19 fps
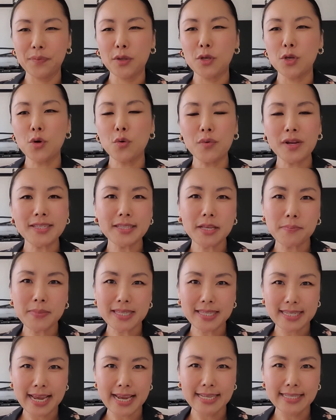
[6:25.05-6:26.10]
Your risks and
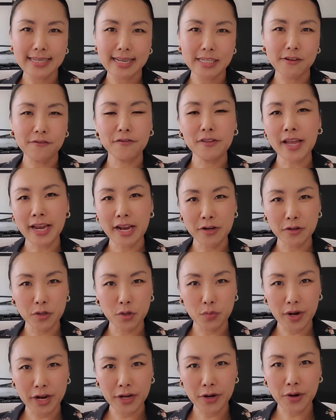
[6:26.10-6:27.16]
mistakes get to fly under the
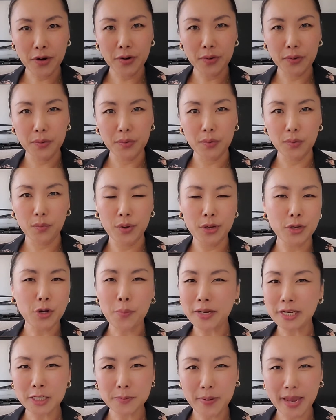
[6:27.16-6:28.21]
radar when
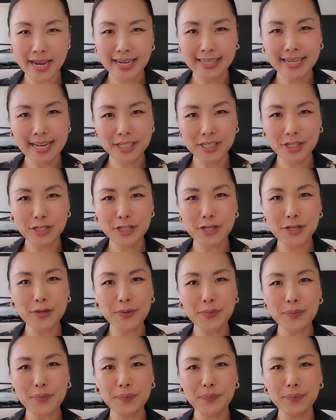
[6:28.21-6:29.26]
nobody's paying attention to
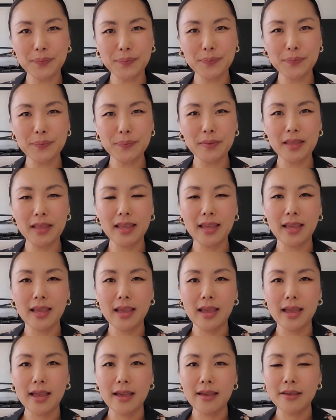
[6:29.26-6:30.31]
you.
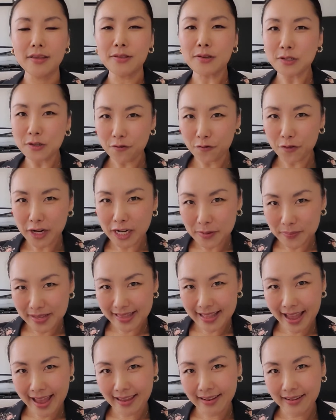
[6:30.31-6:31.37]
There's a freedom in
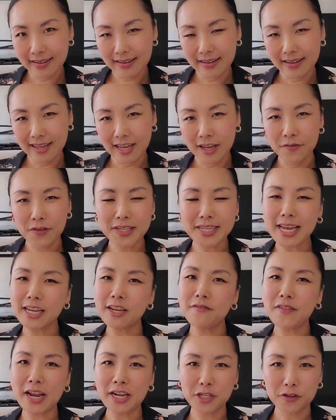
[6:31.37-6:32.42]
that if you take
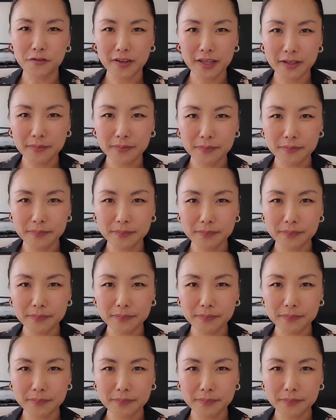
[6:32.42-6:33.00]
advantage of it.